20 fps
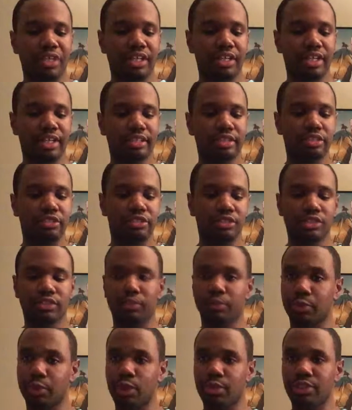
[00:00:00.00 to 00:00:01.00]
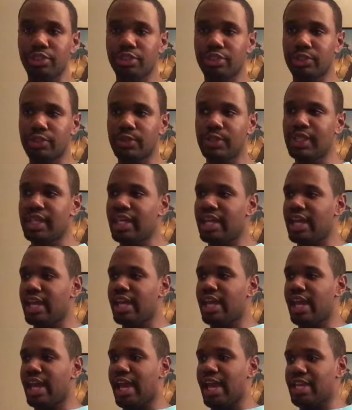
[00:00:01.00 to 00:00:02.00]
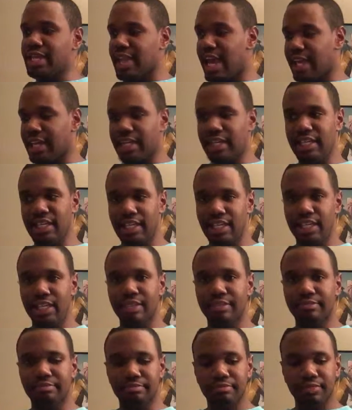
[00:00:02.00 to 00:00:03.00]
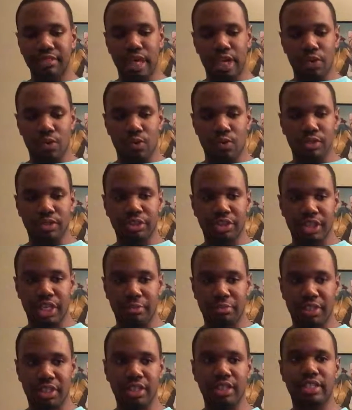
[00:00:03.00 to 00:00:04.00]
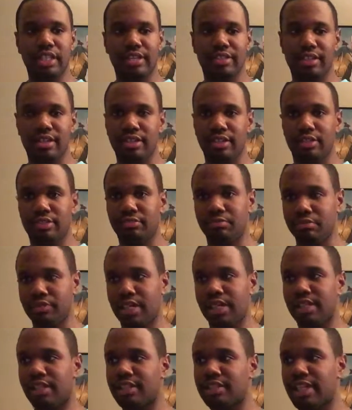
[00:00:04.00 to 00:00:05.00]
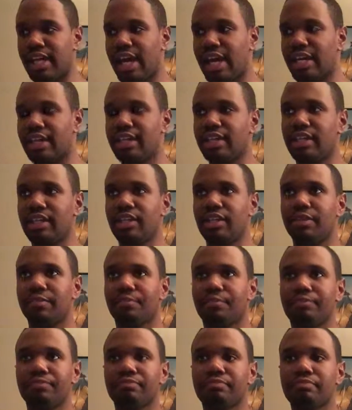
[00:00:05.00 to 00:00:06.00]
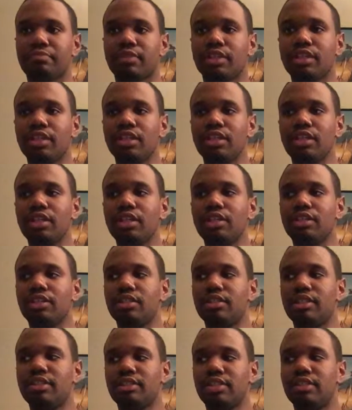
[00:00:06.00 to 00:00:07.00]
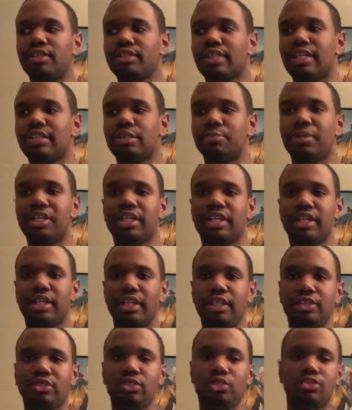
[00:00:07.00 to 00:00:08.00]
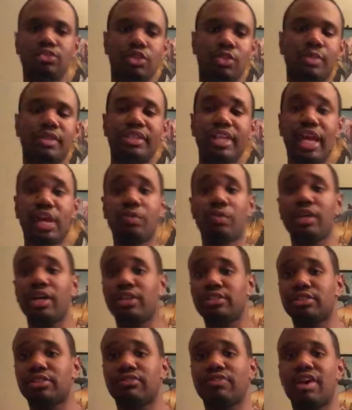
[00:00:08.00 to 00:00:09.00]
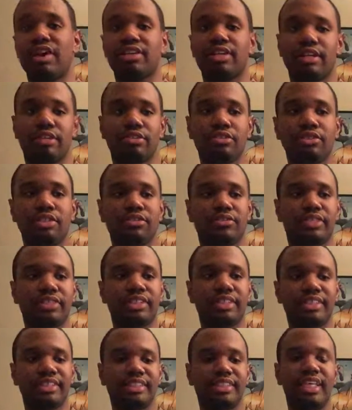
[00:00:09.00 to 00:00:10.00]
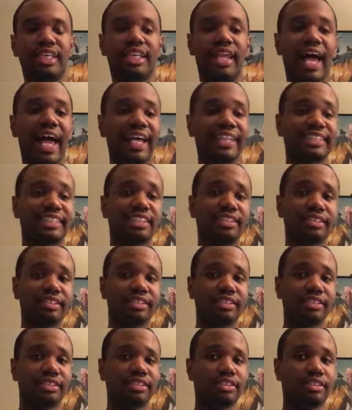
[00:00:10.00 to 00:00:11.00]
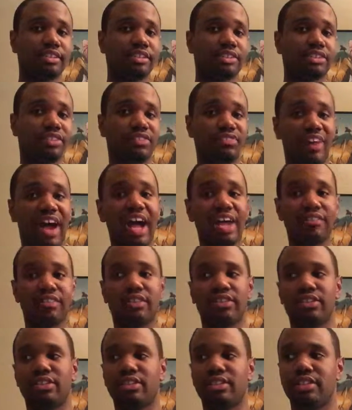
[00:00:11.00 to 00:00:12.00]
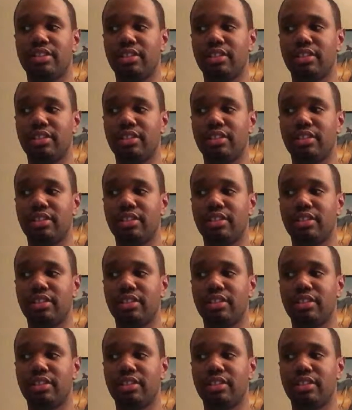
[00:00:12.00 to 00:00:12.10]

Lux and Crucifer were the only two, and that key, that horn shaped key that Lux had, it turns out to be the key to the ruins. And we also found out that Crucifer is the last survivor